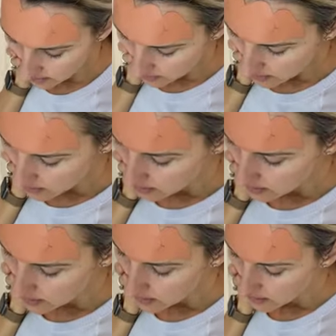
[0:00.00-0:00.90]

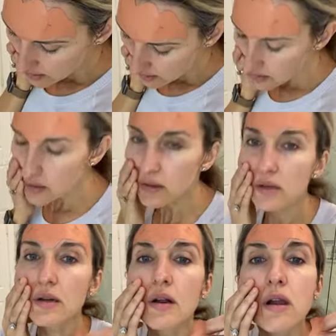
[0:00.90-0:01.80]

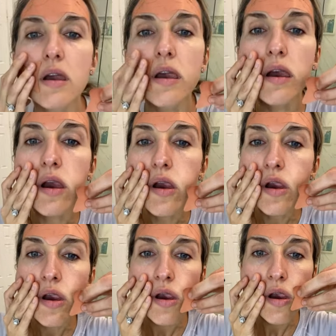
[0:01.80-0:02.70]

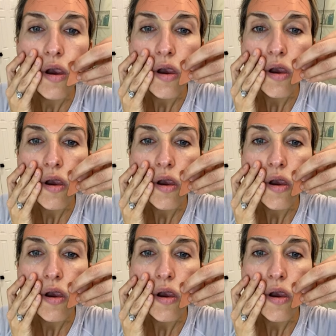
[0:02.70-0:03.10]
No one is speaking in this clip.